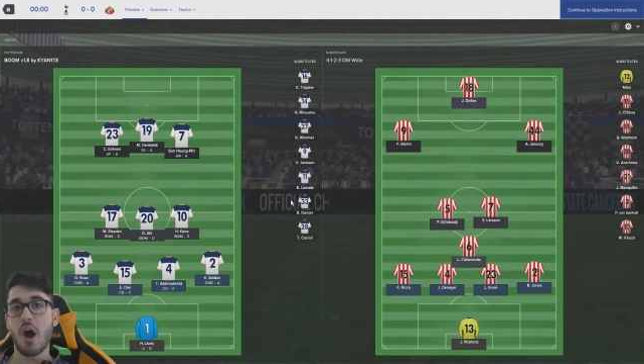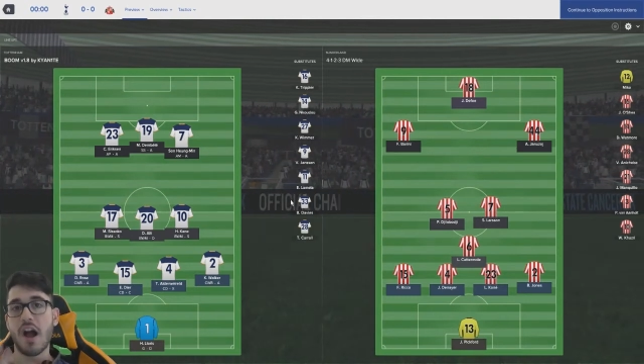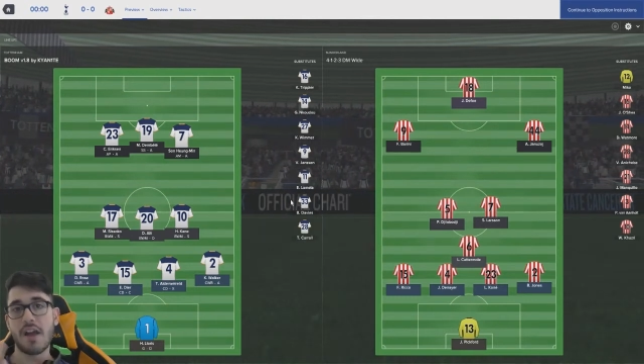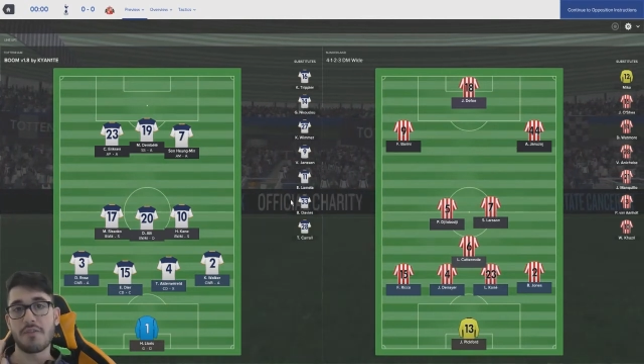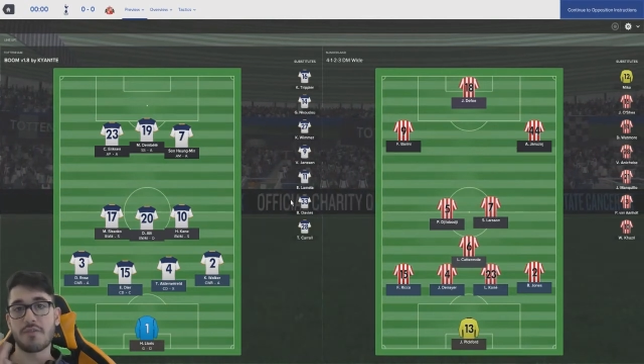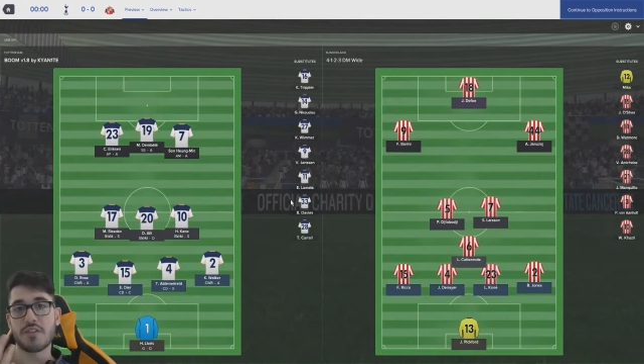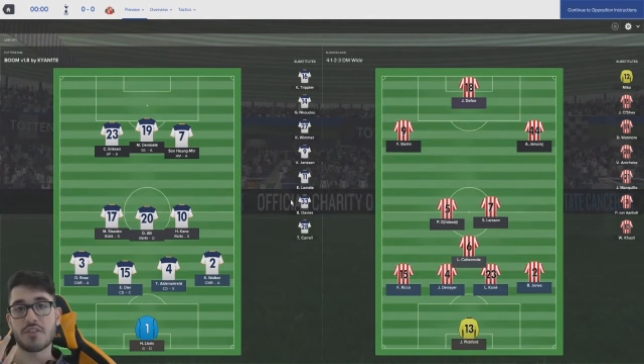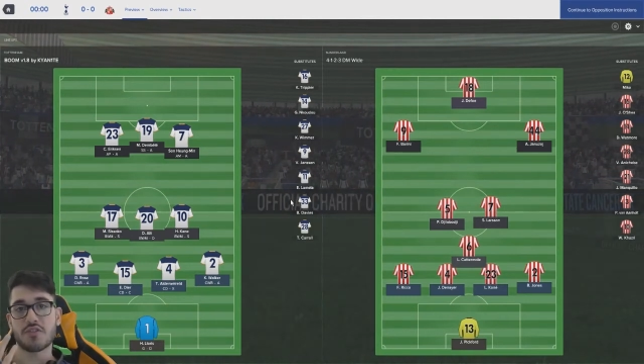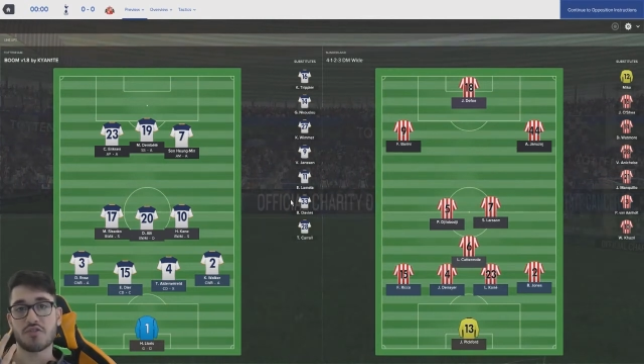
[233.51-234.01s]

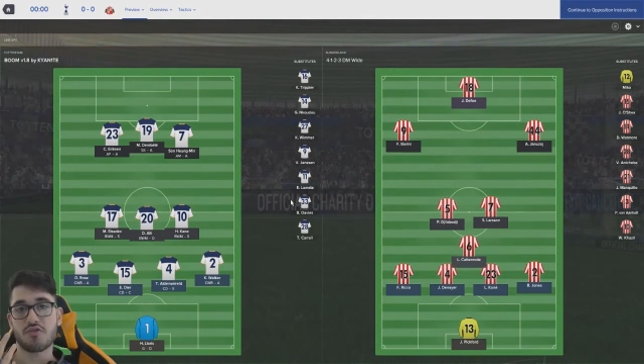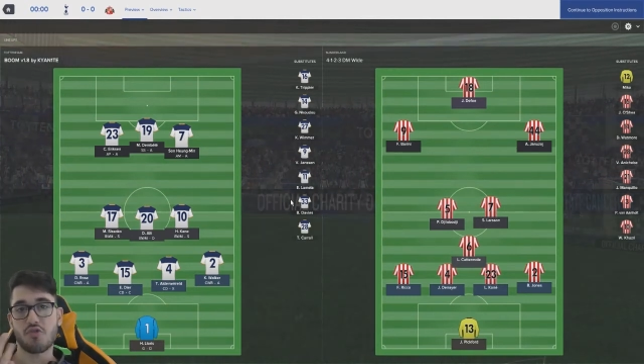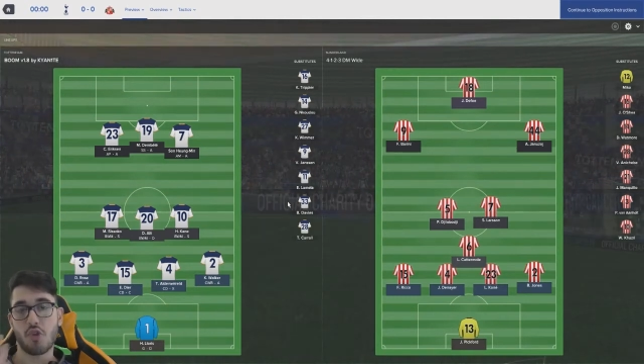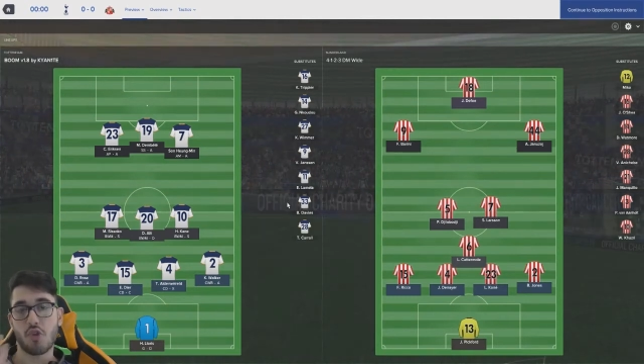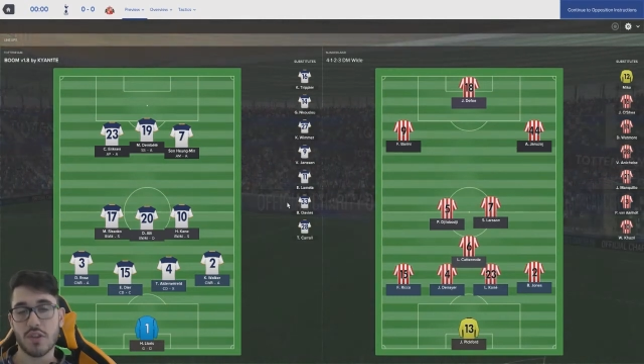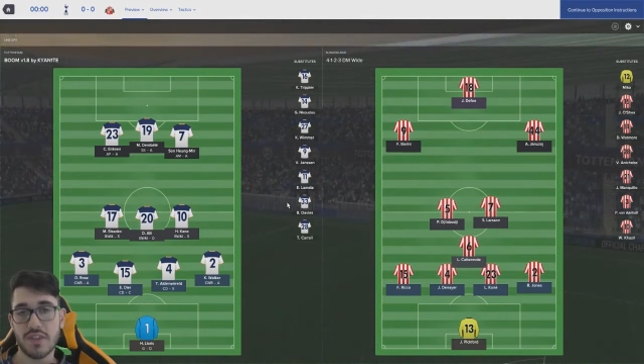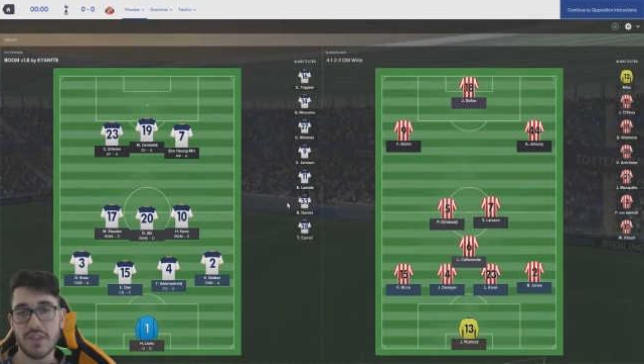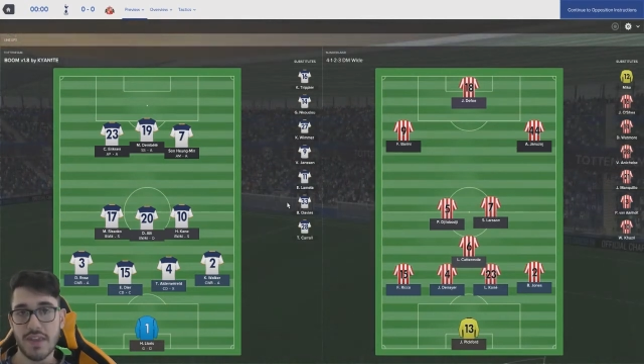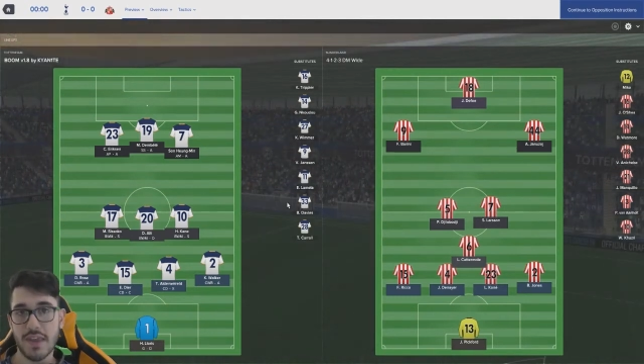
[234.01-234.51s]
I've
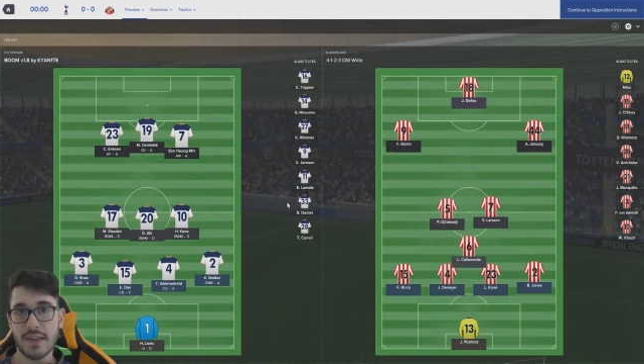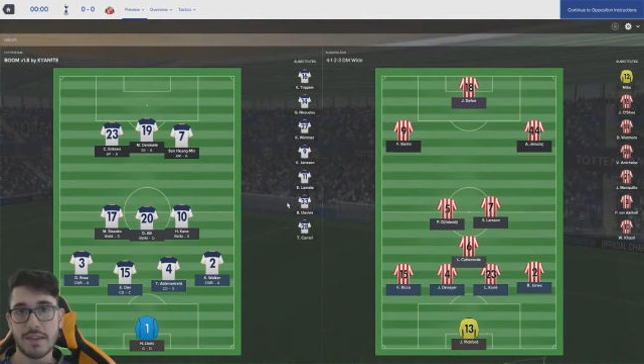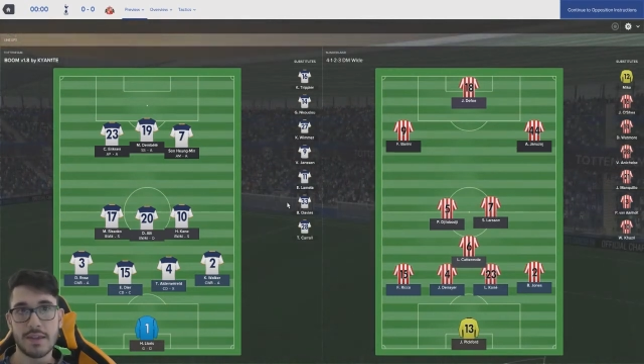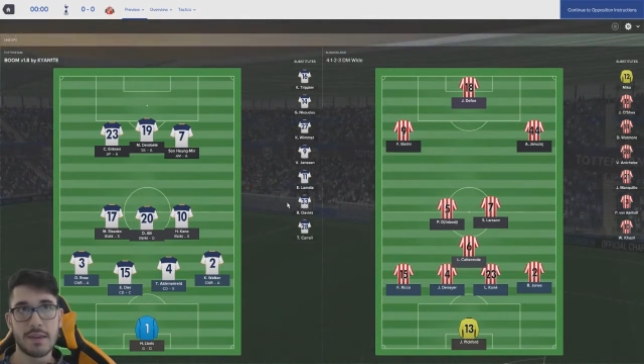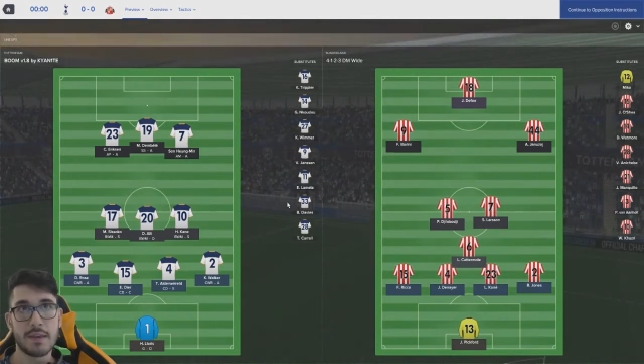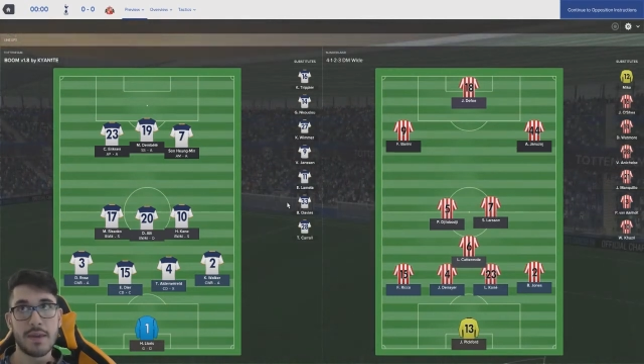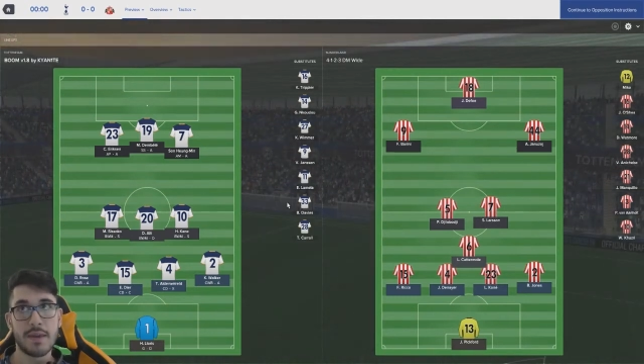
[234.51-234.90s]
instructed